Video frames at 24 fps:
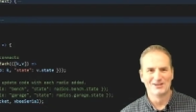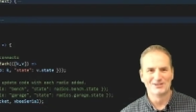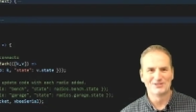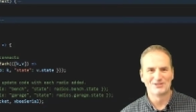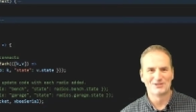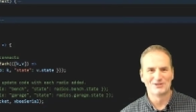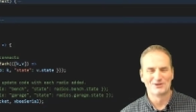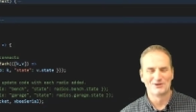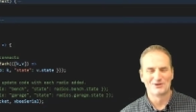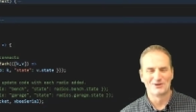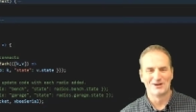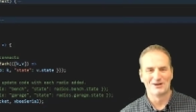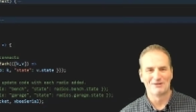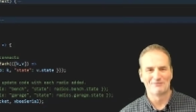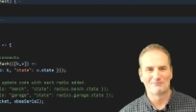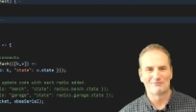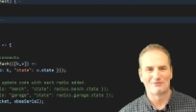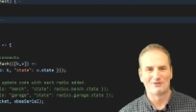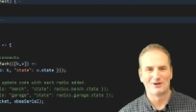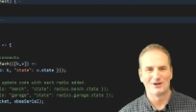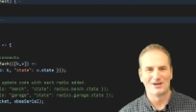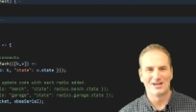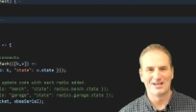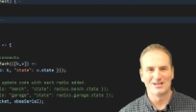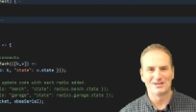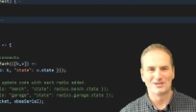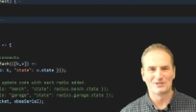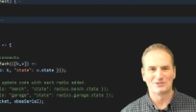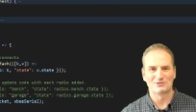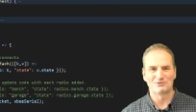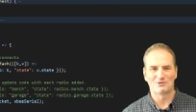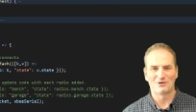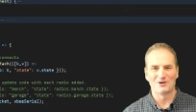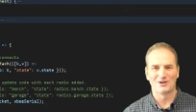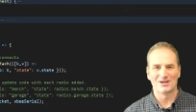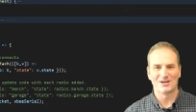your front end
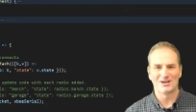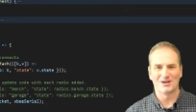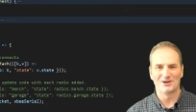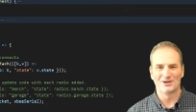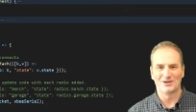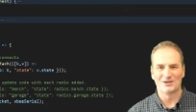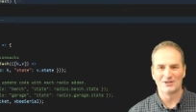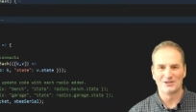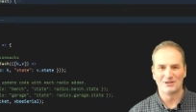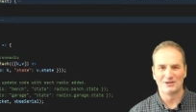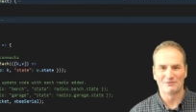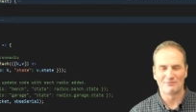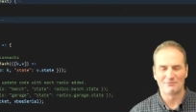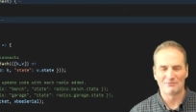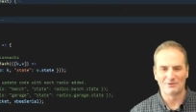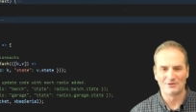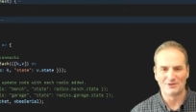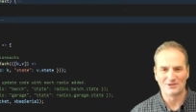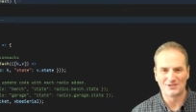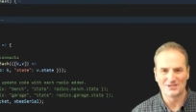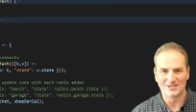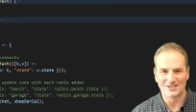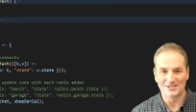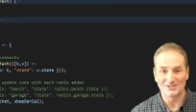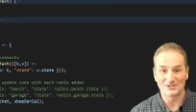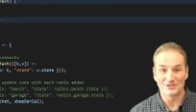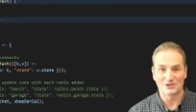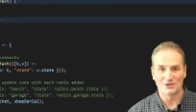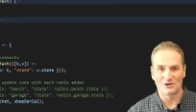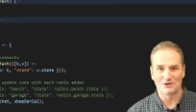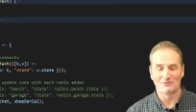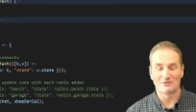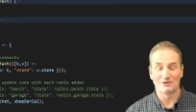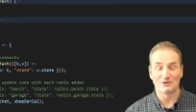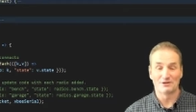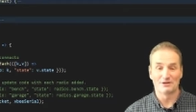is running on a different
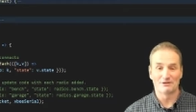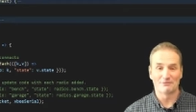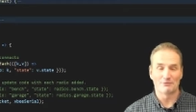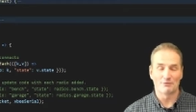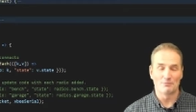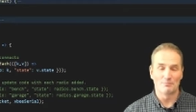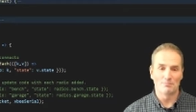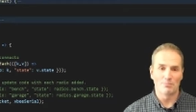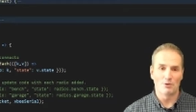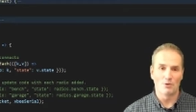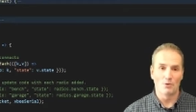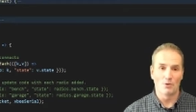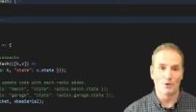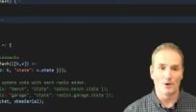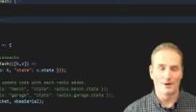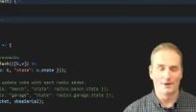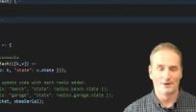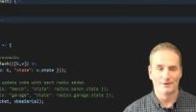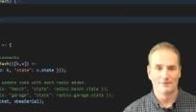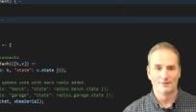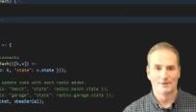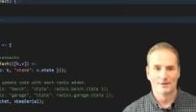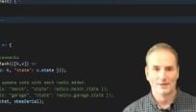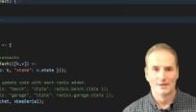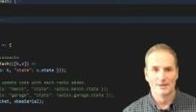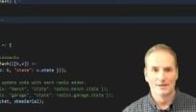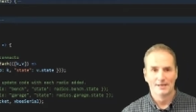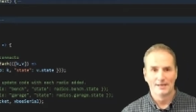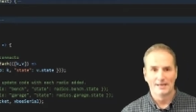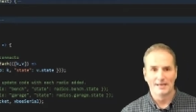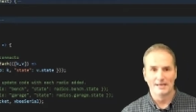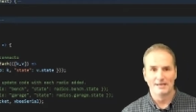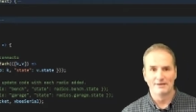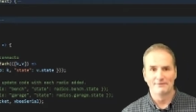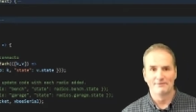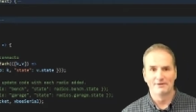server, a different port,
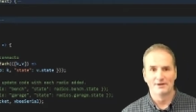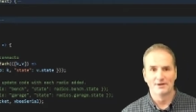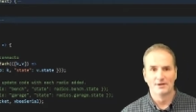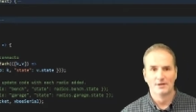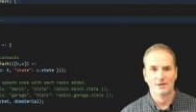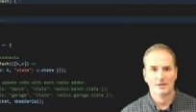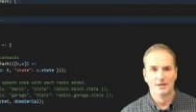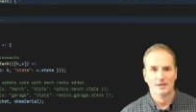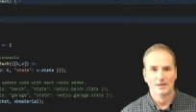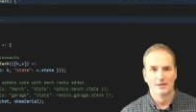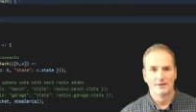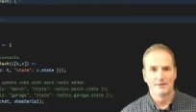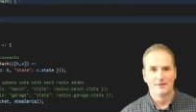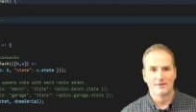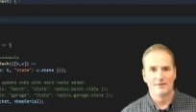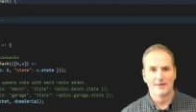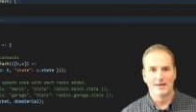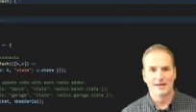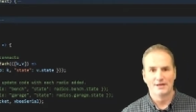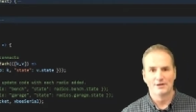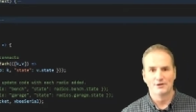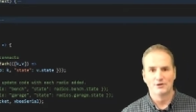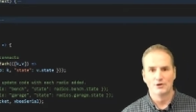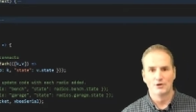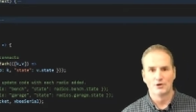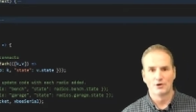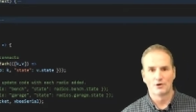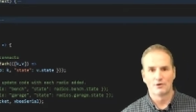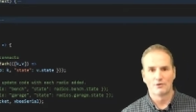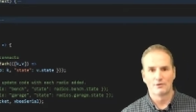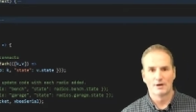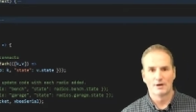even than your